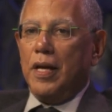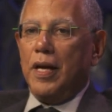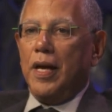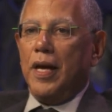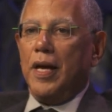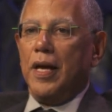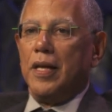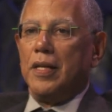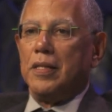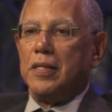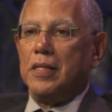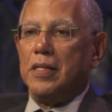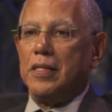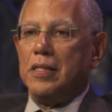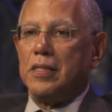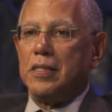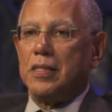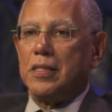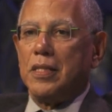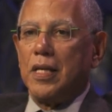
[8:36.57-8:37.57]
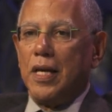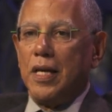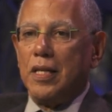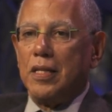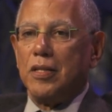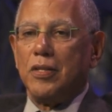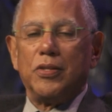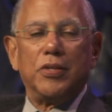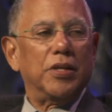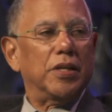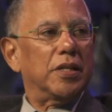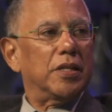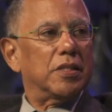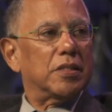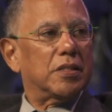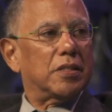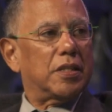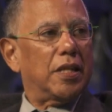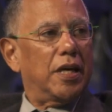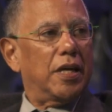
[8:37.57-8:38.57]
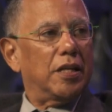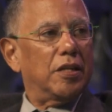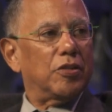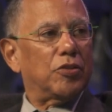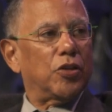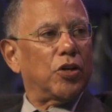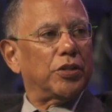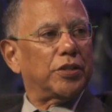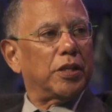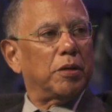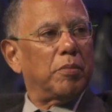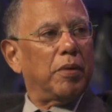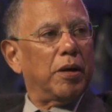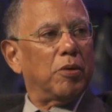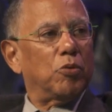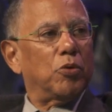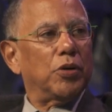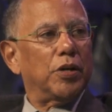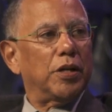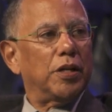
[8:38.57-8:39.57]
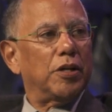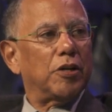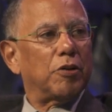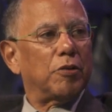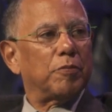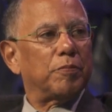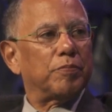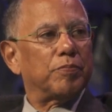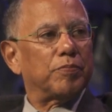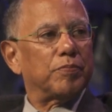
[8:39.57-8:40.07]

and he said things that he thought they might want to hear.